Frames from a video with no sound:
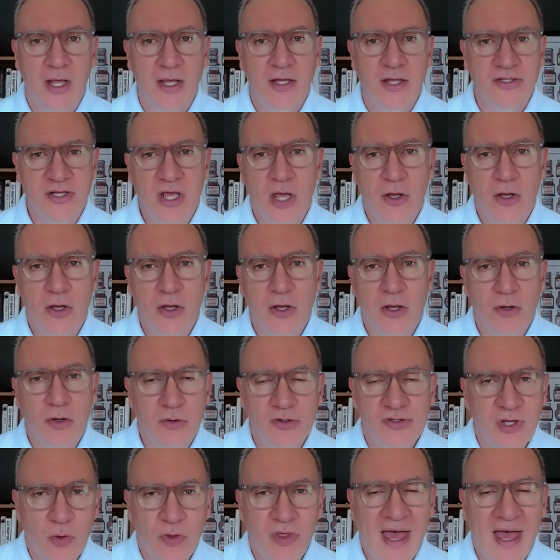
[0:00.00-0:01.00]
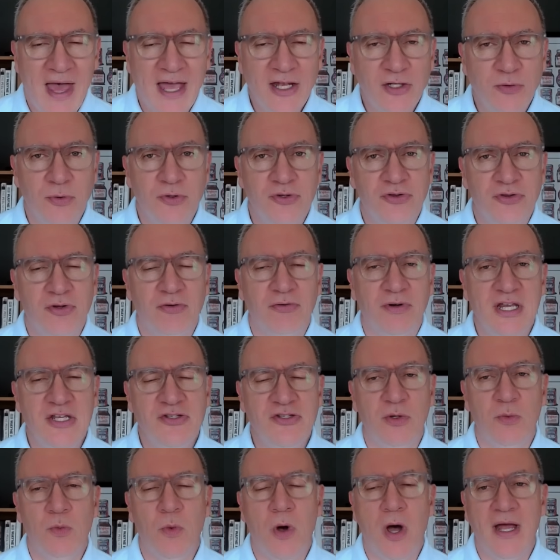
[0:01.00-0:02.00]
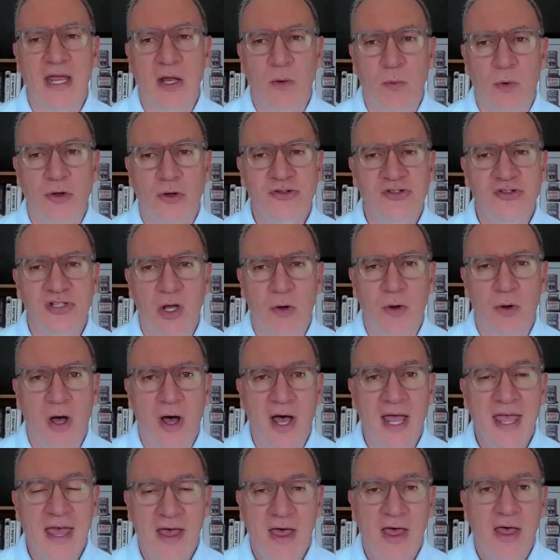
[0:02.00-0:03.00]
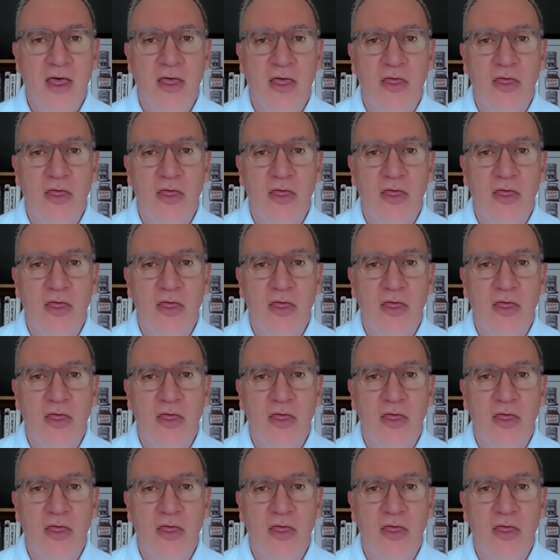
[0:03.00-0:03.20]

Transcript: So so that was the reason why it was so high